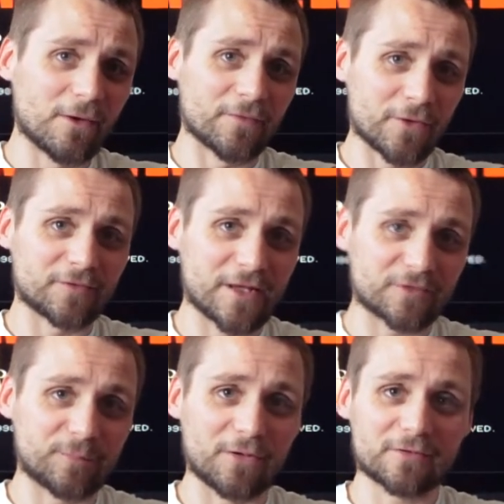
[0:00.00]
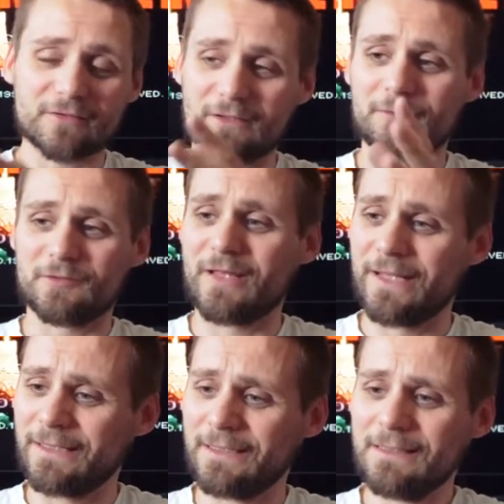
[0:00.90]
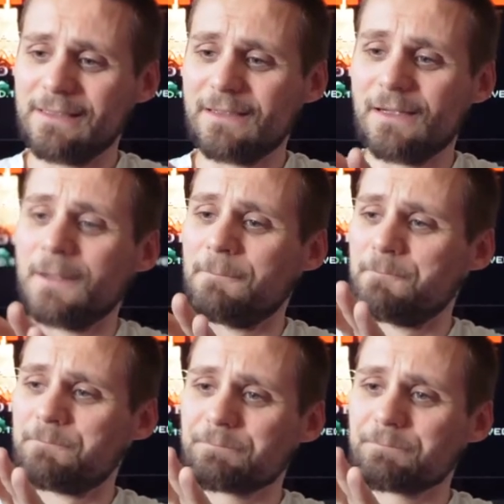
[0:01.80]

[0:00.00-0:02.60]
on the OG Xbox. I was saying, um,